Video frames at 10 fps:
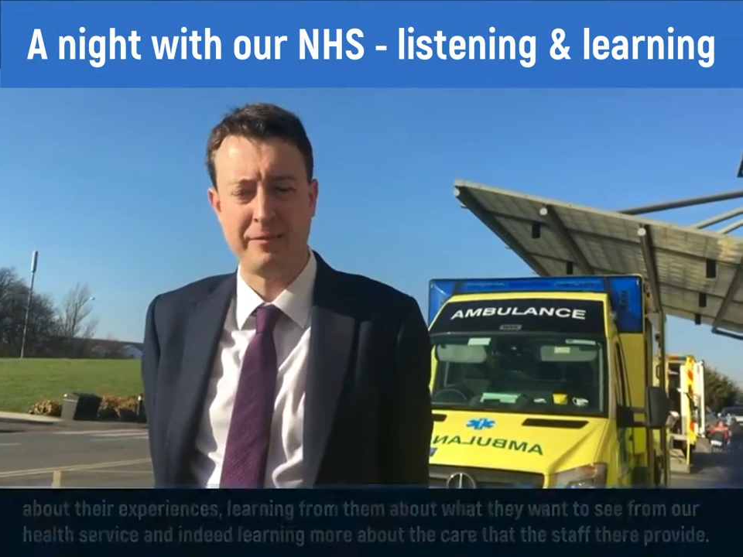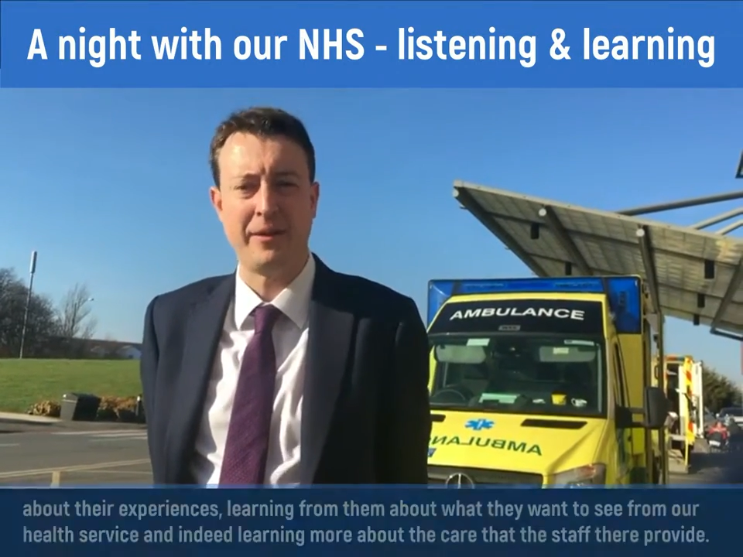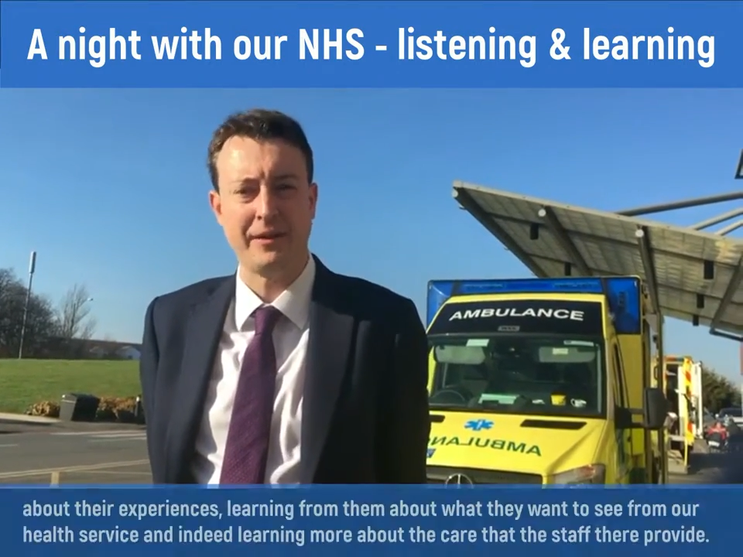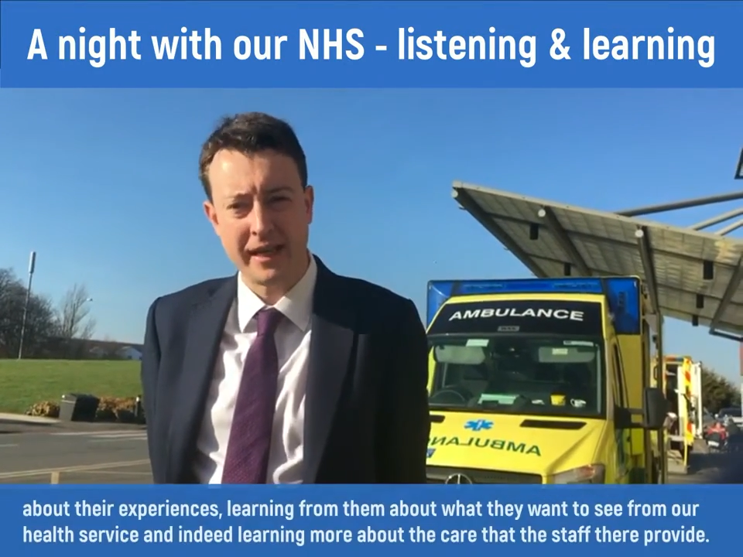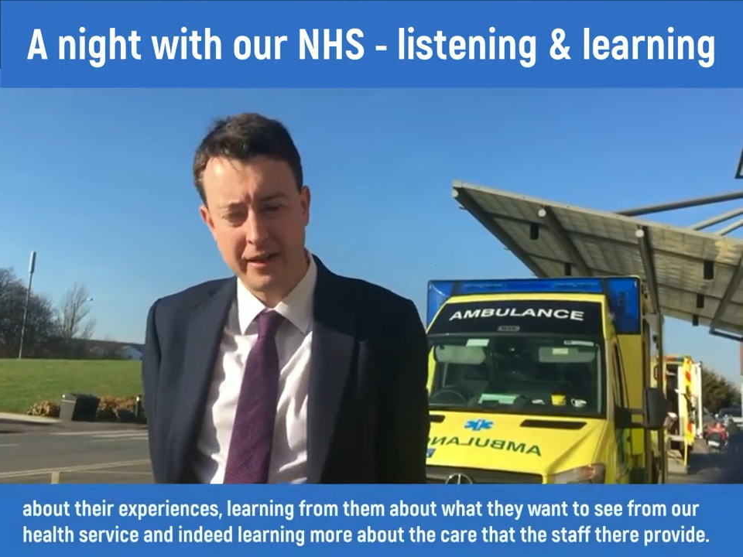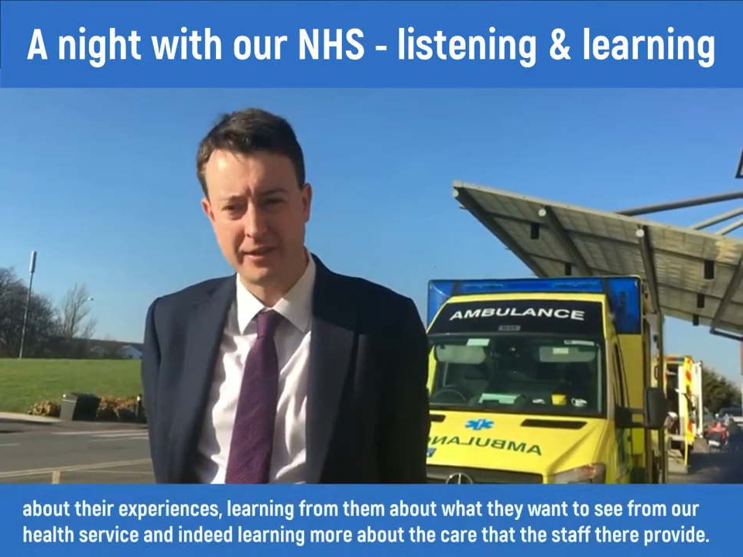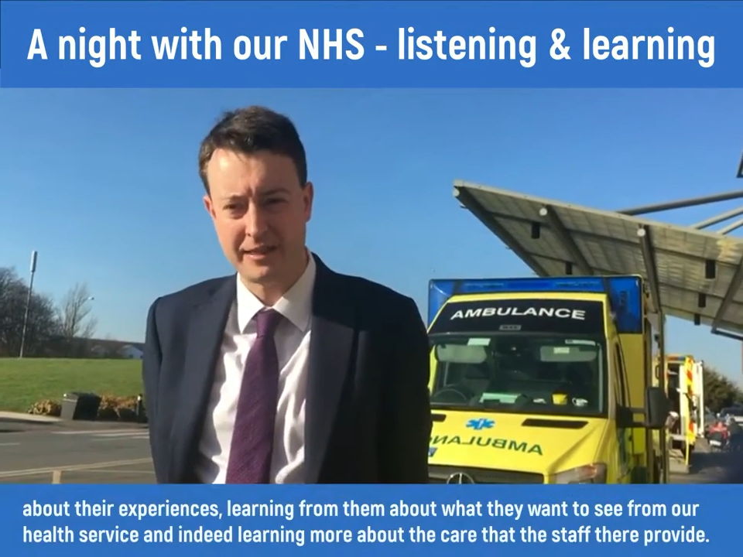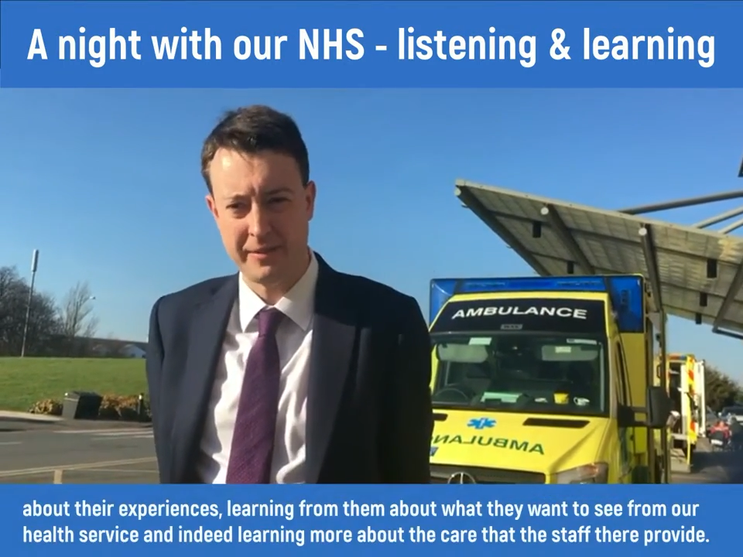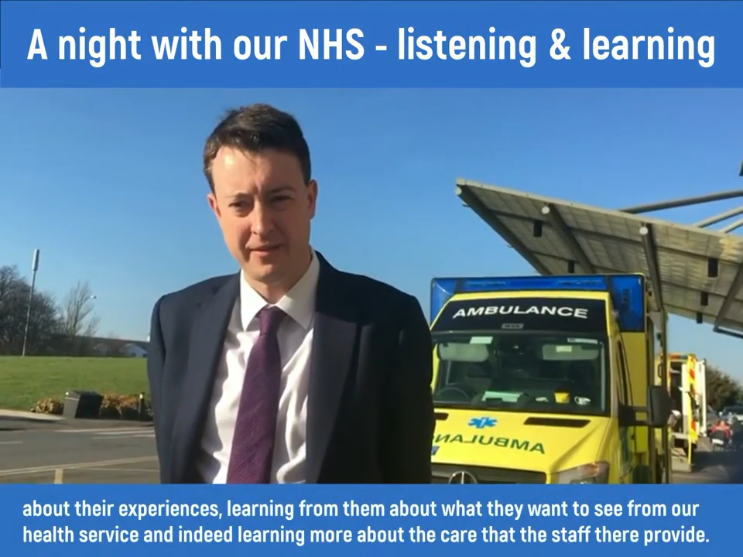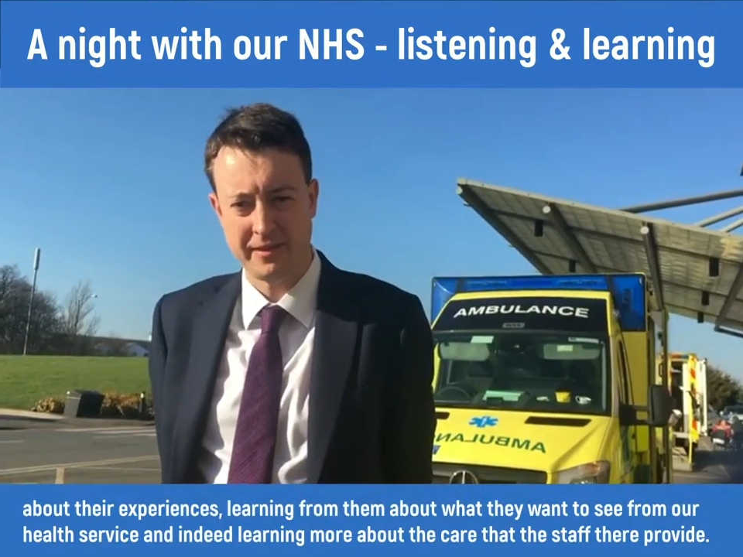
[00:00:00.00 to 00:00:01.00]
about their
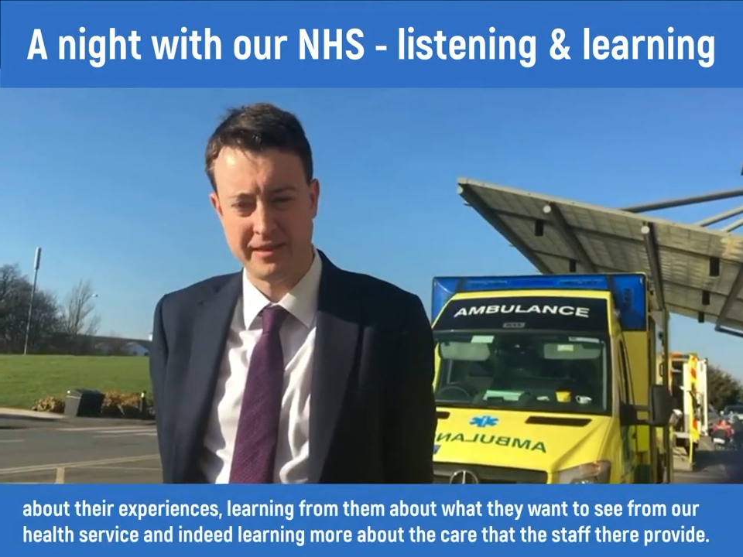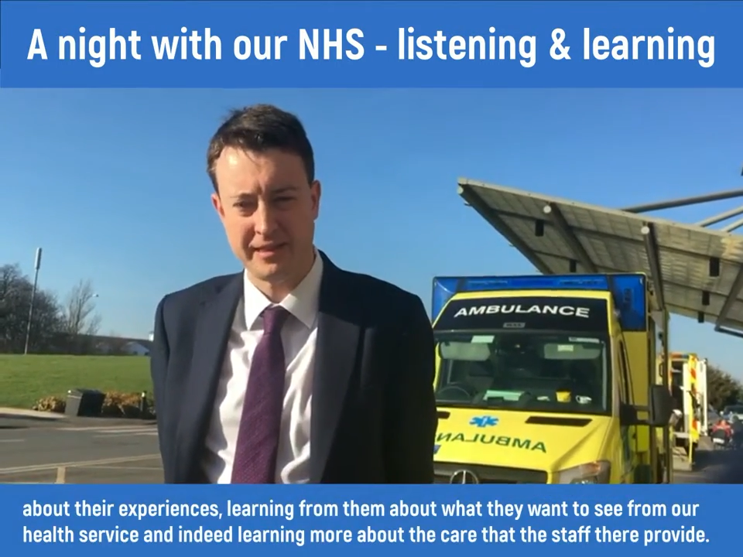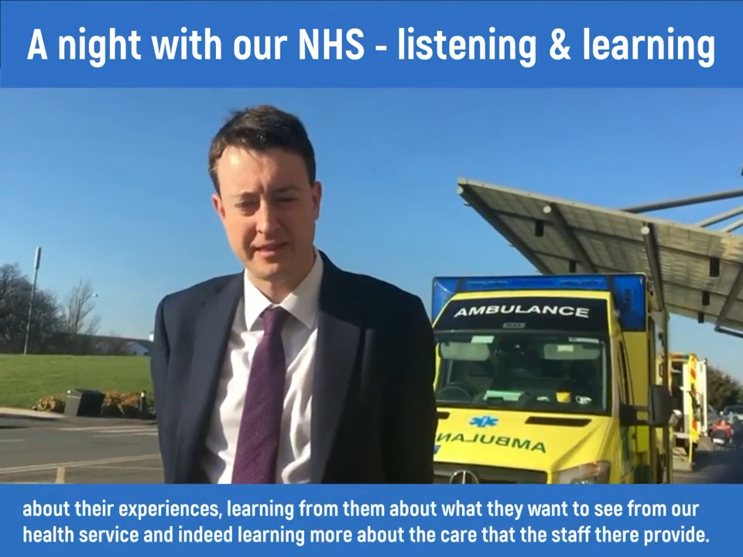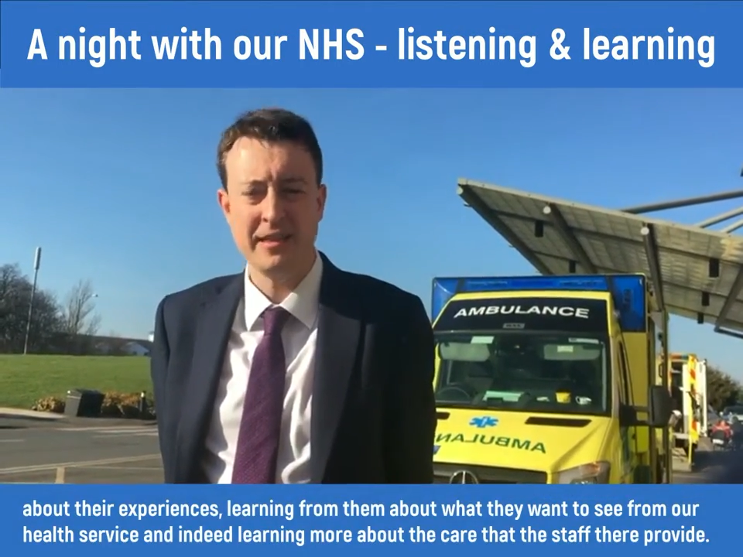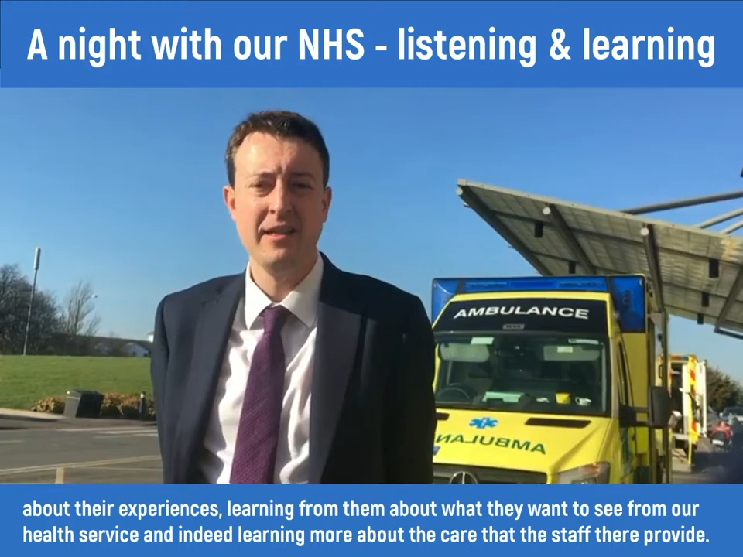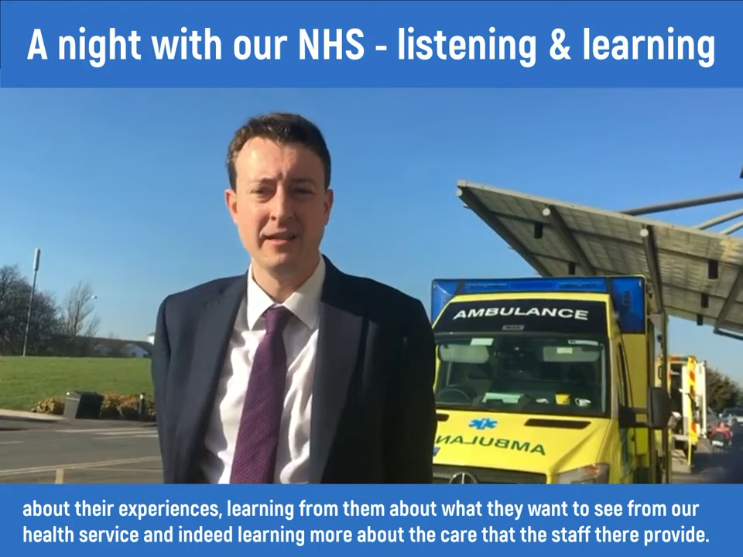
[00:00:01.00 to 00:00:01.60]
experiences,